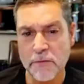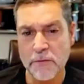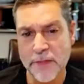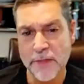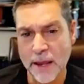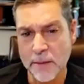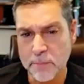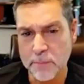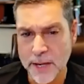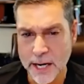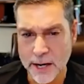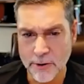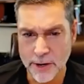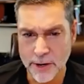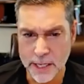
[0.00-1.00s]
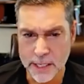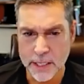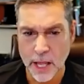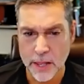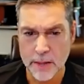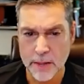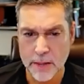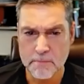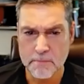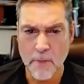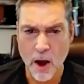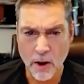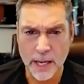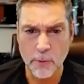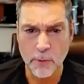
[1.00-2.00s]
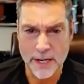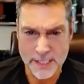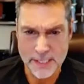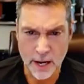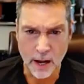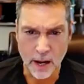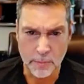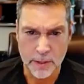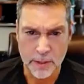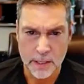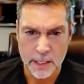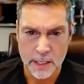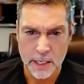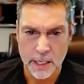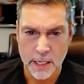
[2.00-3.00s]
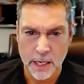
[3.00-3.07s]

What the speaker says: Over that period, the market went up